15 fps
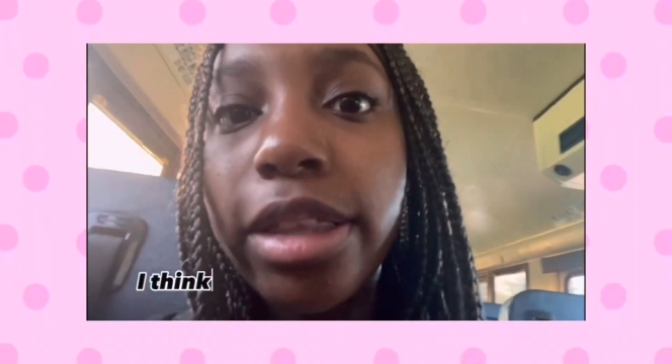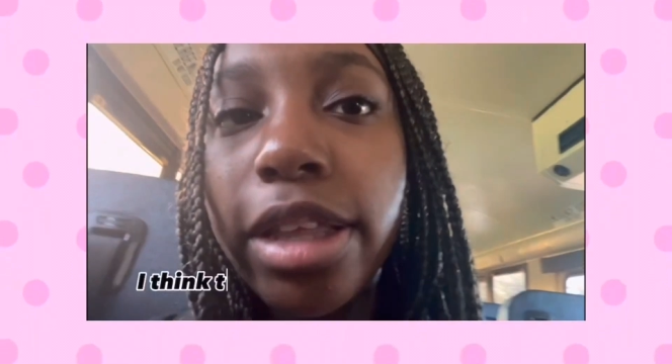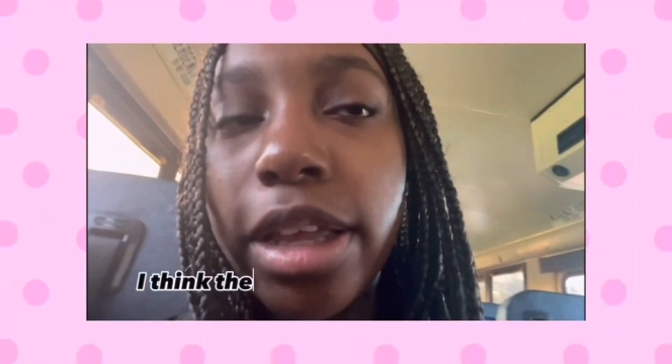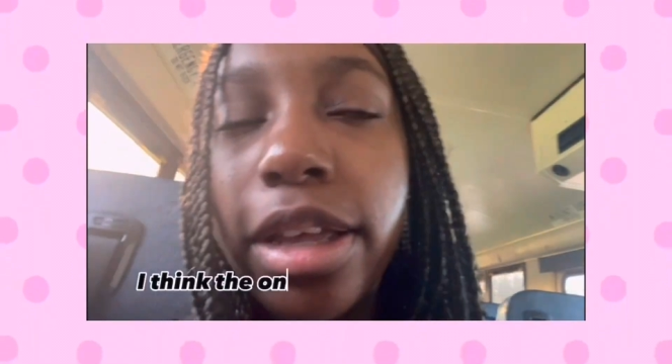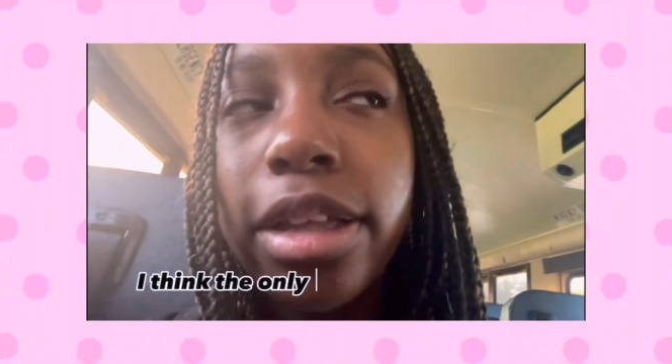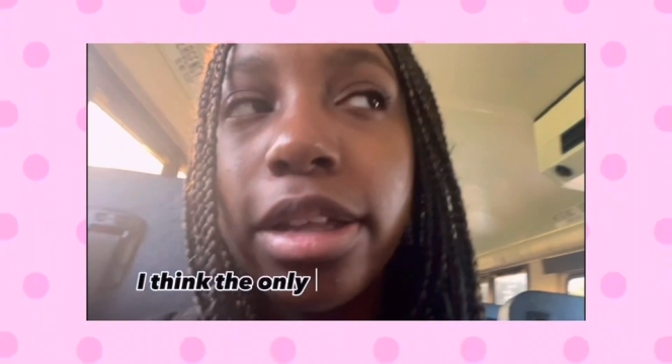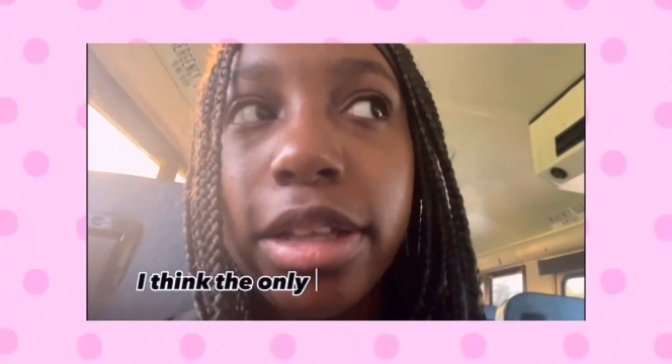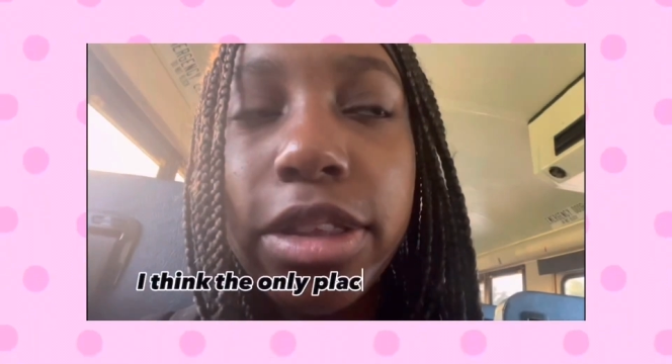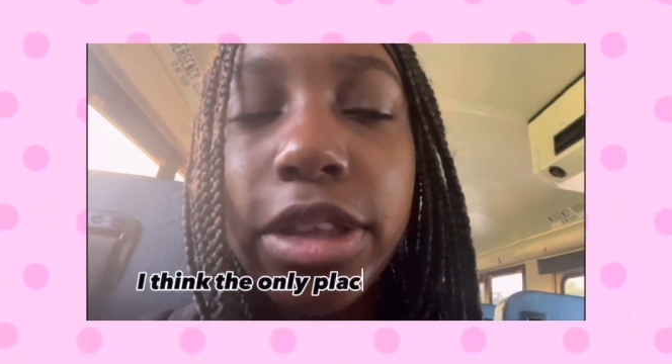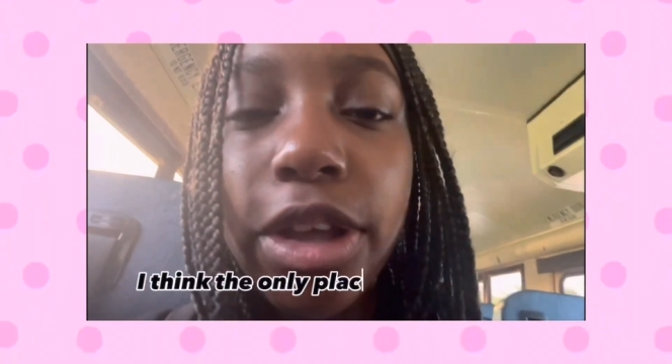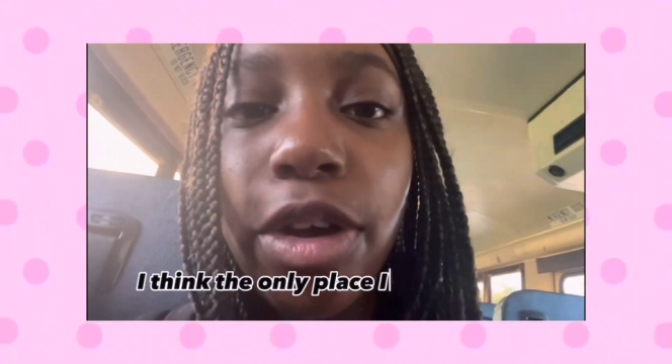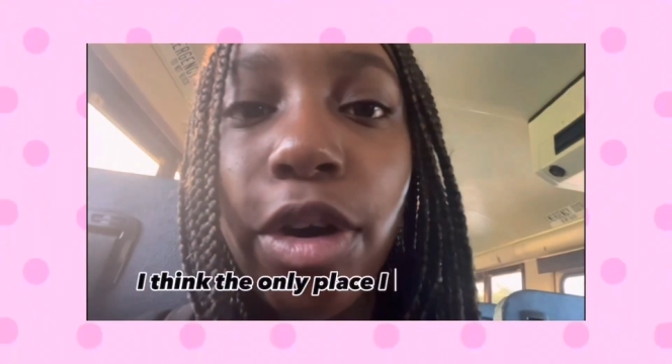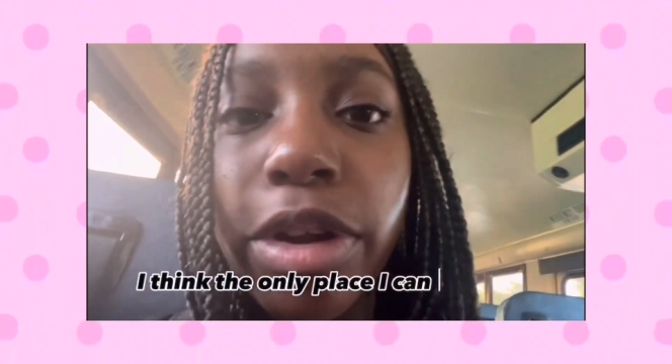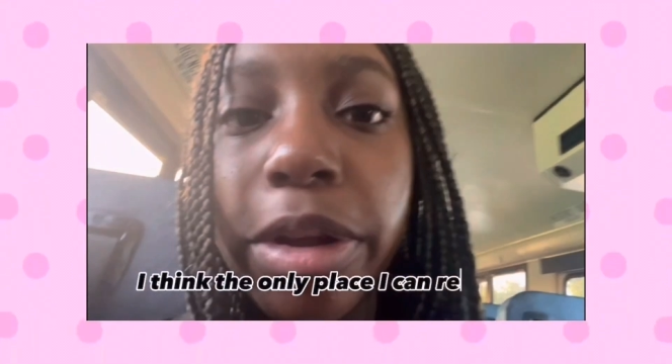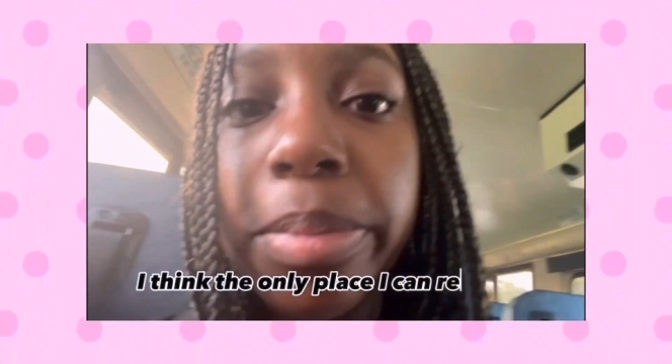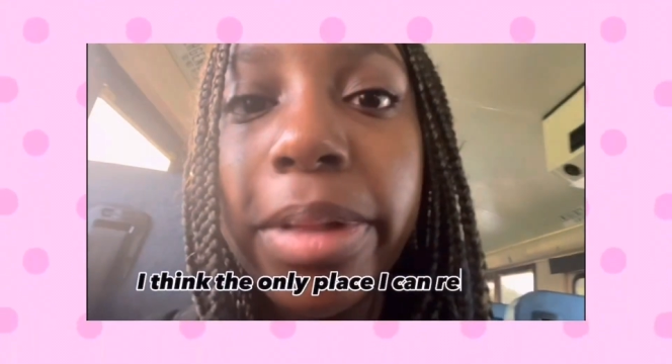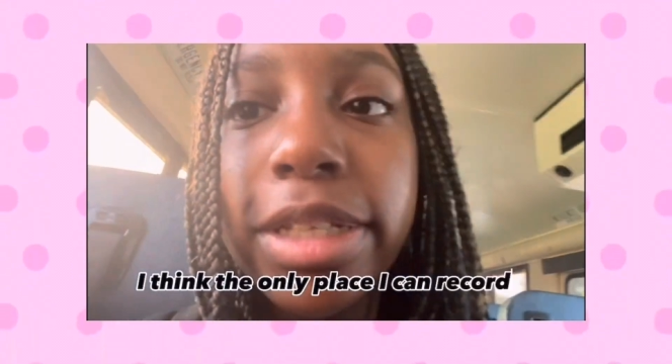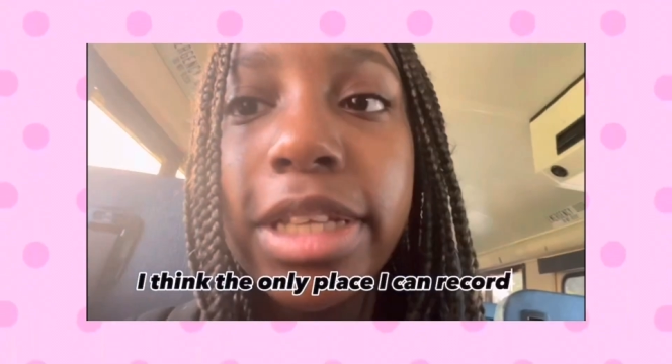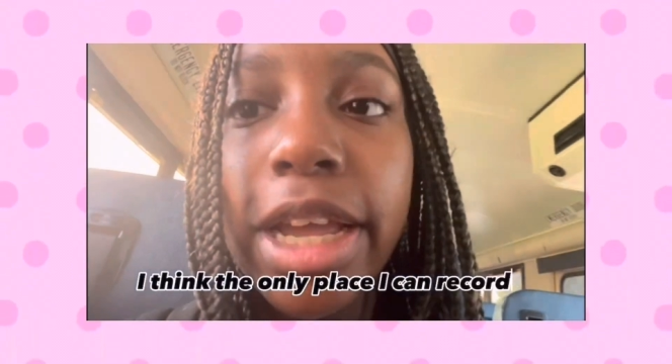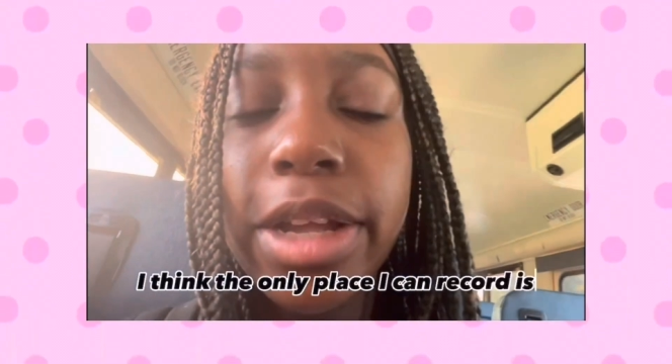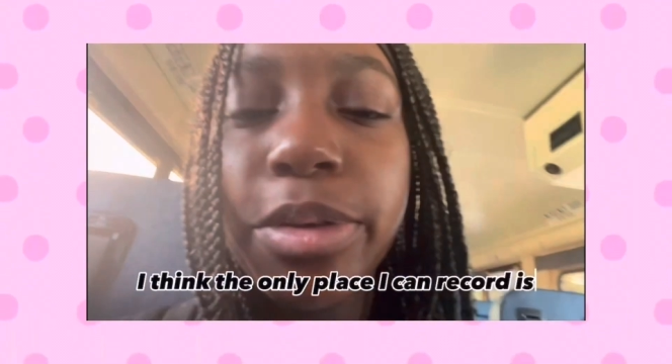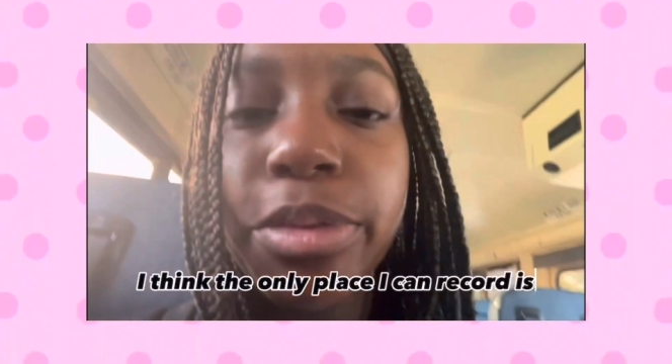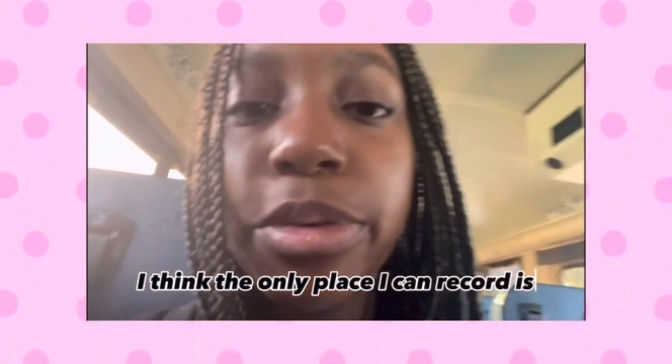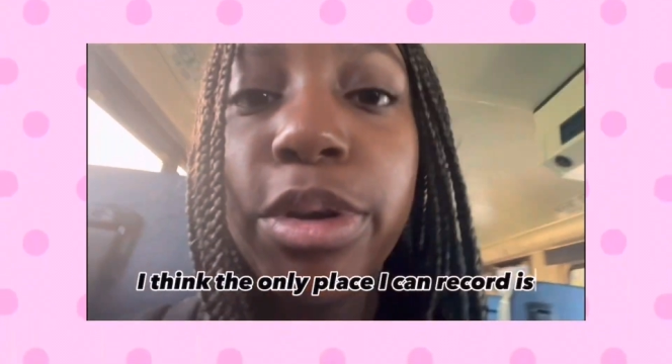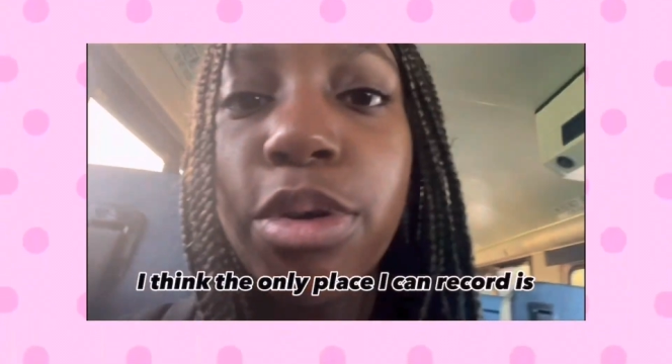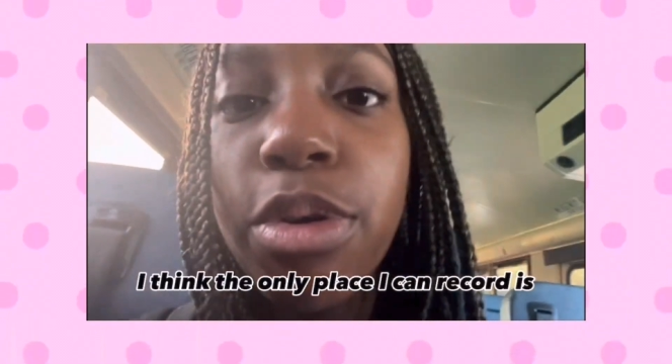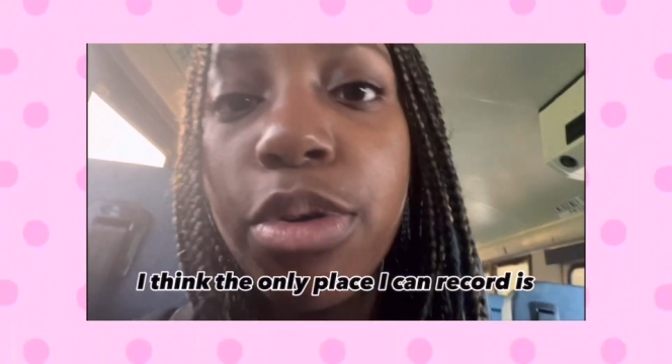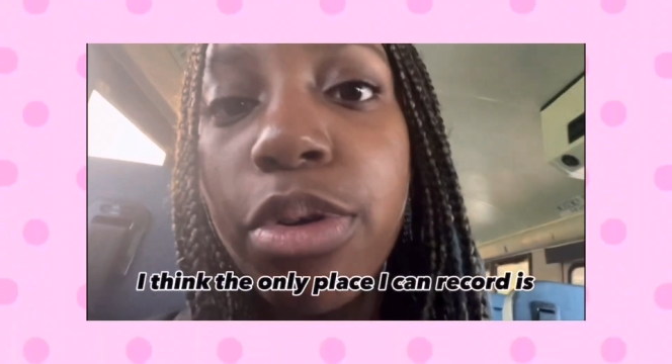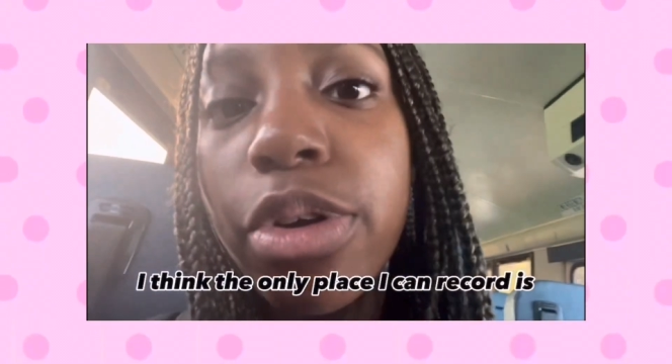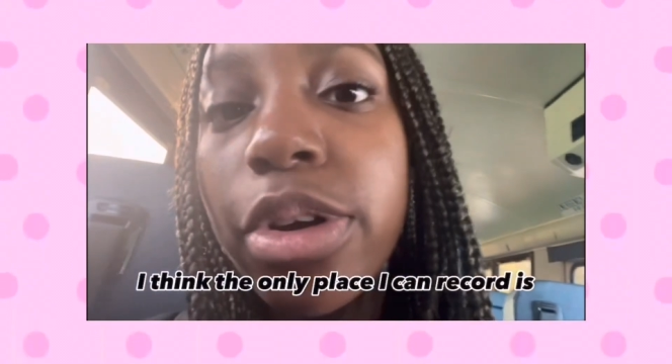think the only place I can
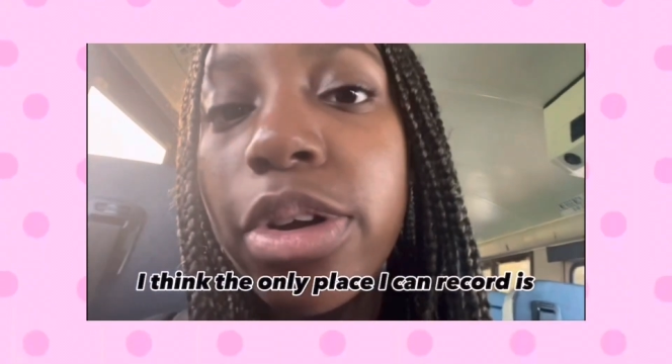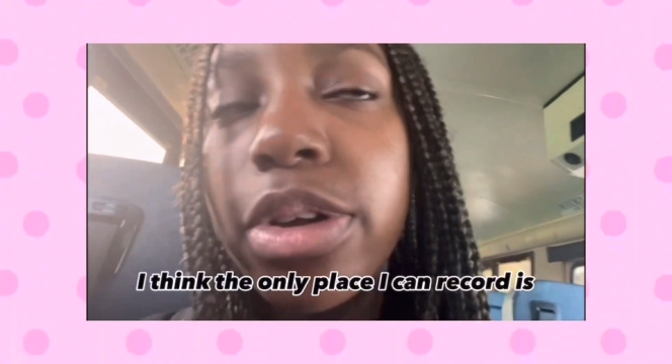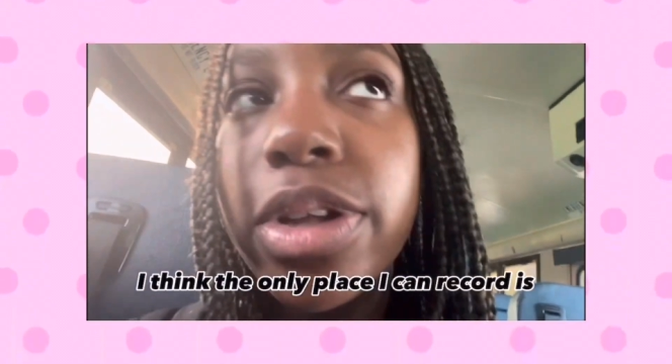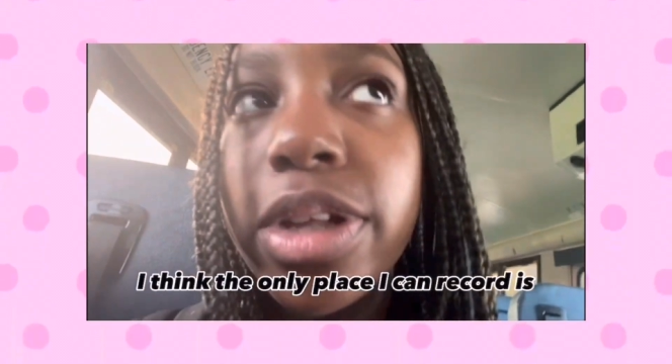report